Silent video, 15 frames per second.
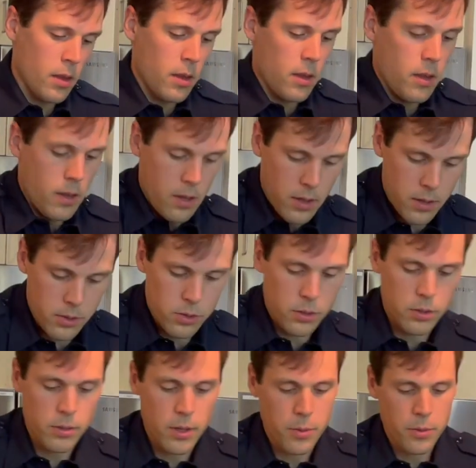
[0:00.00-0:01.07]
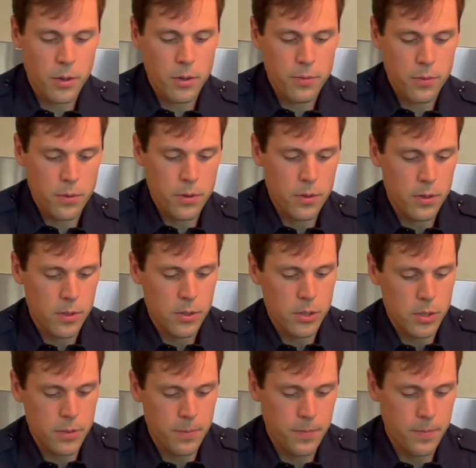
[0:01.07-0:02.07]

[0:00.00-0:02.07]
Okay, so I'll do that with all 4 of these.